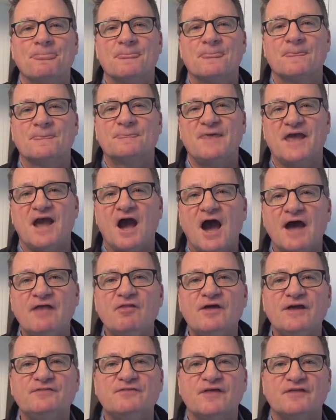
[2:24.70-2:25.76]
They
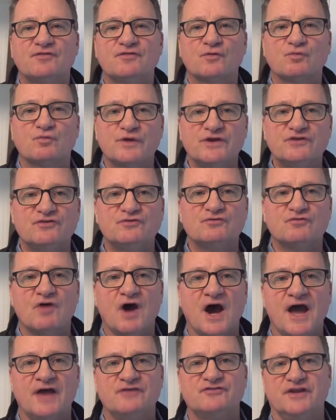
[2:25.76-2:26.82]
highlight that the recent
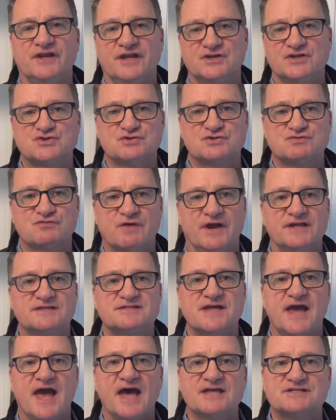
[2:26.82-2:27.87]
rise in interest rates
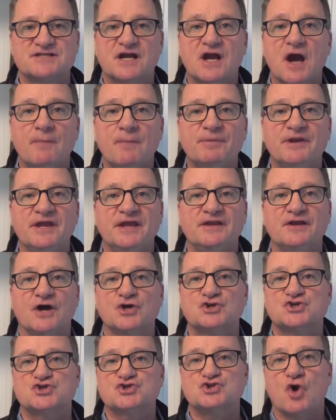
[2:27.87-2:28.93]
has accompanied a
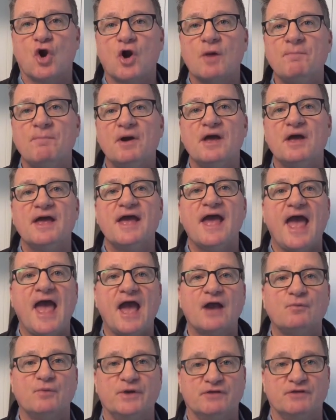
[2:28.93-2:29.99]
sharp
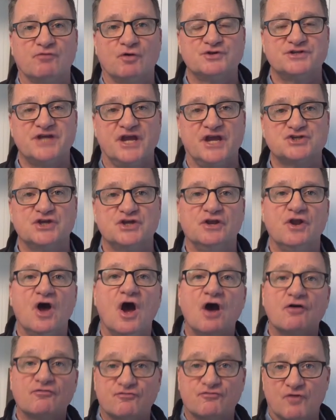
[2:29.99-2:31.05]
equity rotation
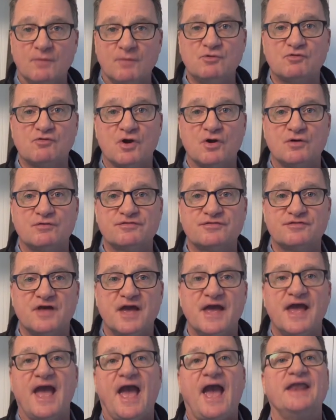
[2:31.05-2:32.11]
from growth
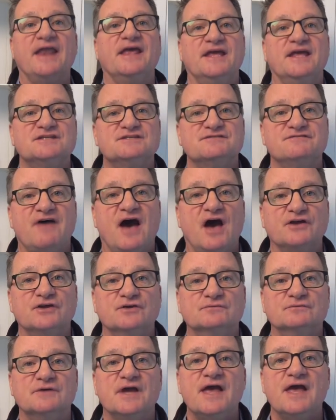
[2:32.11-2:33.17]
and into value.
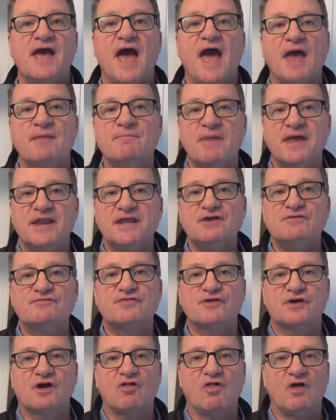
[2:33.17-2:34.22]
And many of
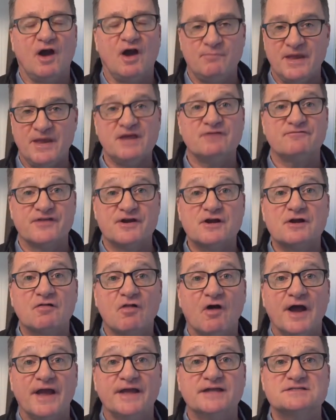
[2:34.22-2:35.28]
their
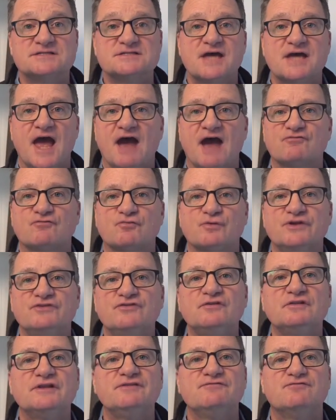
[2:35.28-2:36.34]
clients have
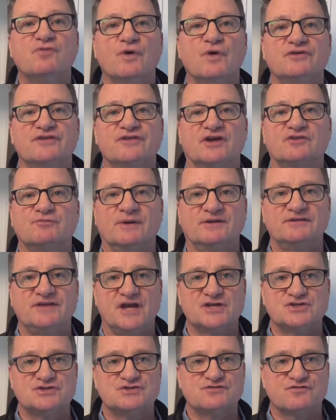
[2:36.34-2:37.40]
recently voiced
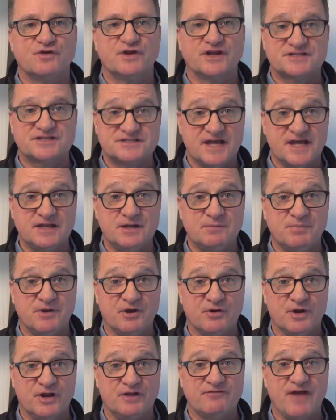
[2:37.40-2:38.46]
expectations for an extended
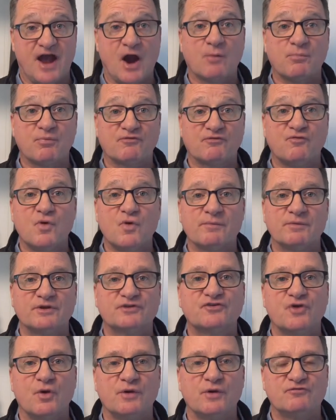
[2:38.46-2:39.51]
period of outperformance
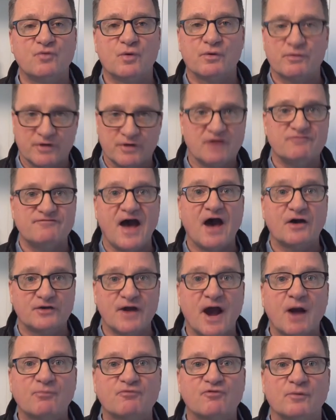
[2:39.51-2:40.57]
going forward,
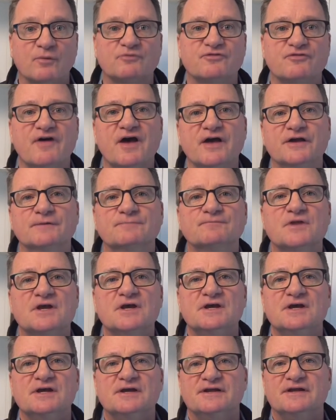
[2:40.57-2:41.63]
outperformance of value.
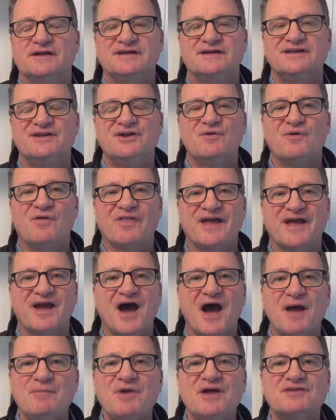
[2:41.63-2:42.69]
You know, like,
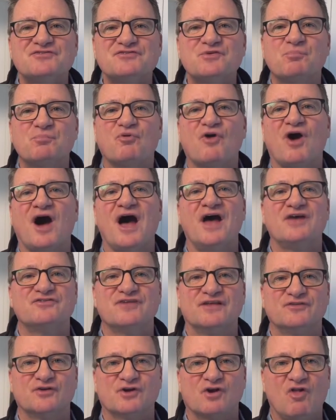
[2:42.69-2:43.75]
I'm not surprised
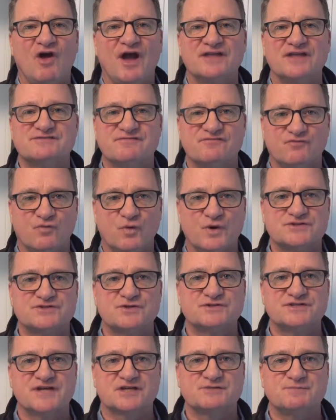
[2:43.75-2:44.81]
that their clients have voiced
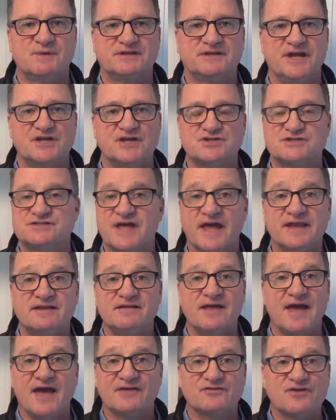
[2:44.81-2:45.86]
those expectations. And
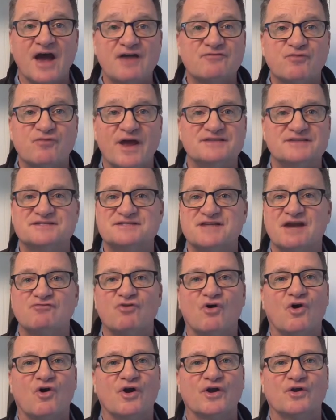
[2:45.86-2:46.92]
as I've read
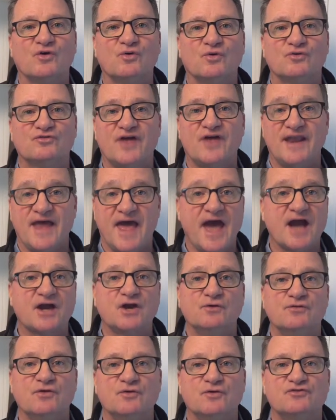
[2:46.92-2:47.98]
several articles that
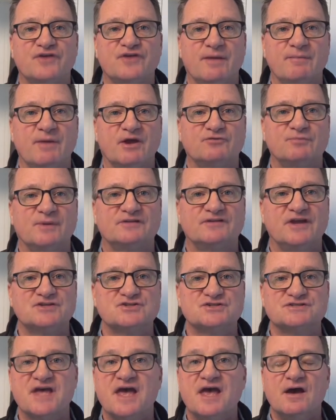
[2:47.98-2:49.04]
echo those same
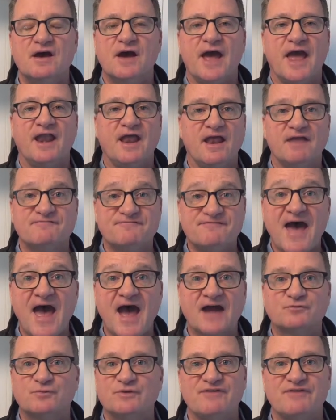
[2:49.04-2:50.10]
expectations. And in
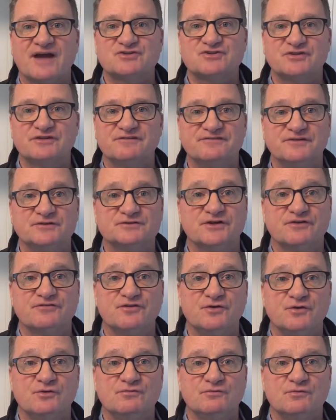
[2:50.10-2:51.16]
fact, we've actually fielded a
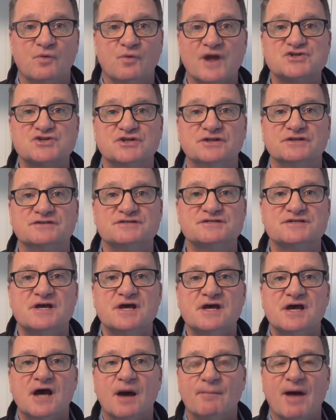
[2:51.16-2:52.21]
few questions
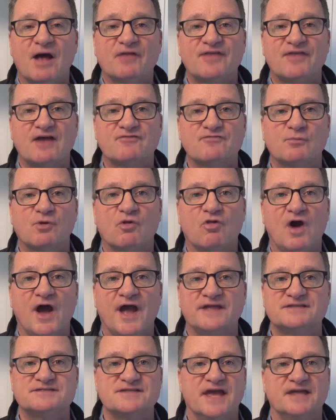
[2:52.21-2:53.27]
about that from
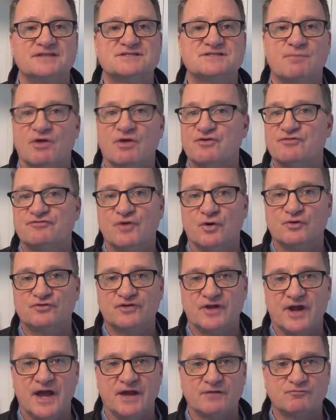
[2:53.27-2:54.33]
clients and some other folks that
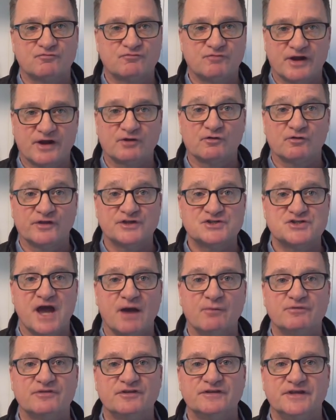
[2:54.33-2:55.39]
I regularly chat
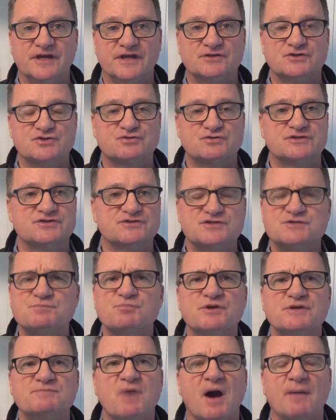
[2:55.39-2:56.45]
with in the industry. So this is a
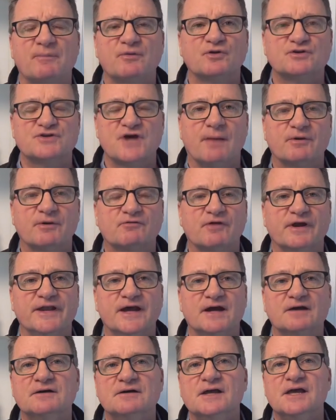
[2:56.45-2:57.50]
pretty popular topic right
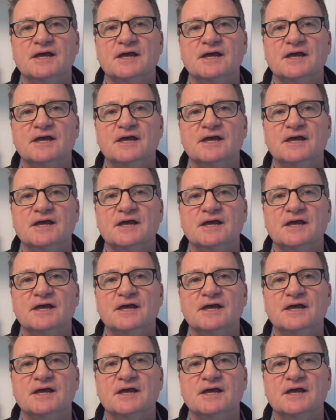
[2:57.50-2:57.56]
now.